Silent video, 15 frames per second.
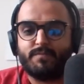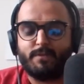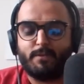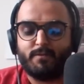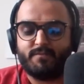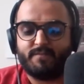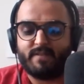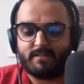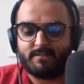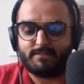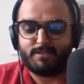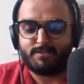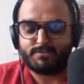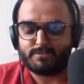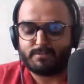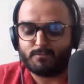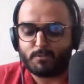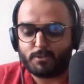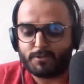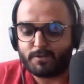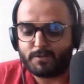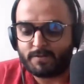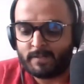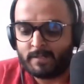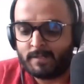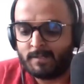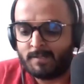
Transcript: you know the vaccination and whatnot